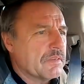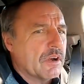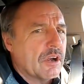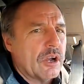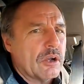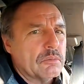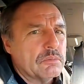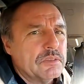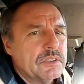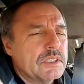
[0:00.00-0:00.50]

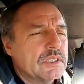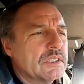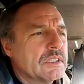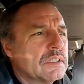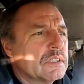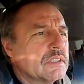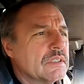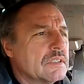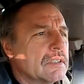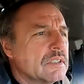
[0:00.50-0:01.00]
Farms.
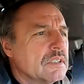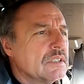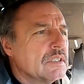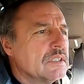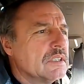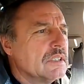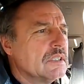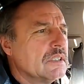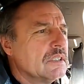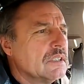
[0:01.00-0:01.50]

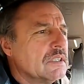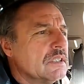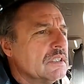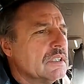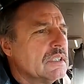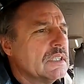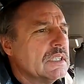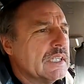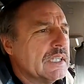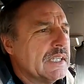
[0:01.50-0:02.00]

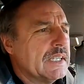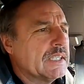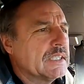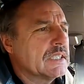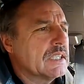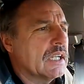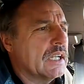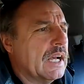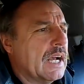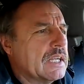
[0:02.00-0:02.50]
It
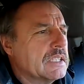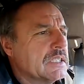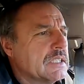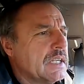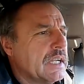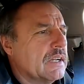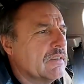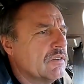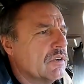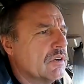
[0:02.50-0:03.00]
is the last
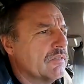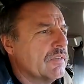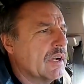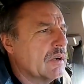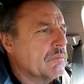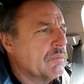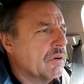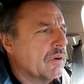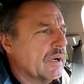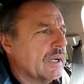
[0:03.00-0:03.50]
day of
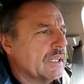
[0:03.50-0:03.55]
November,